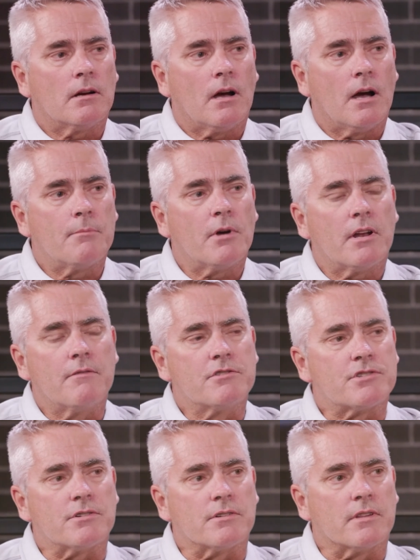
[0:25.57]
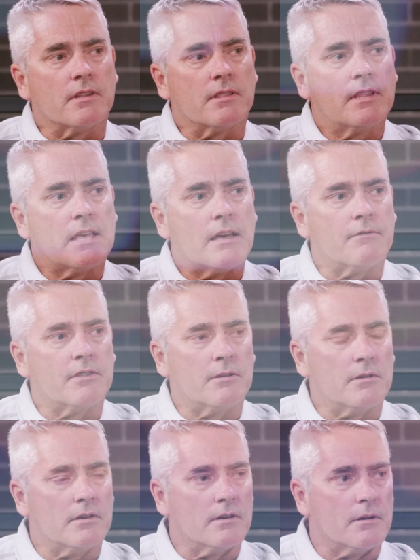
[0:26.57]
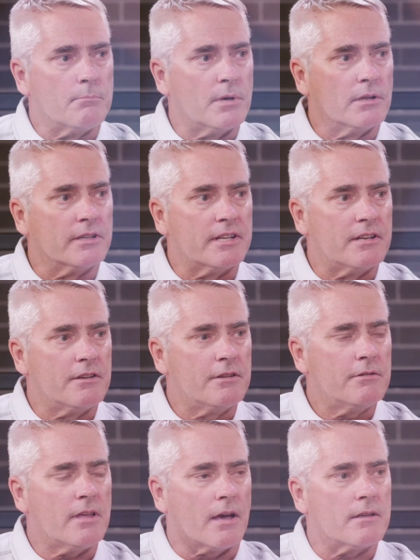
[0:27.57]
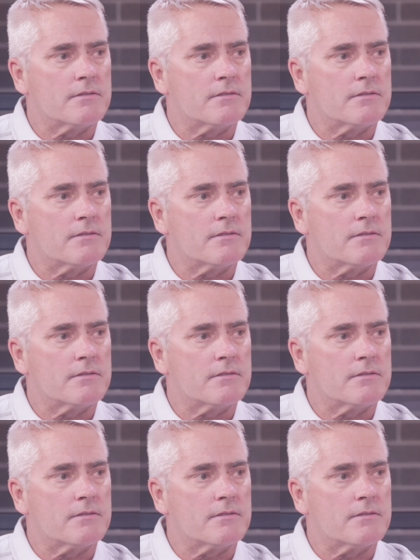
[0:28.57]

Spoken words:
I'm not even sure that they have the ability to do that.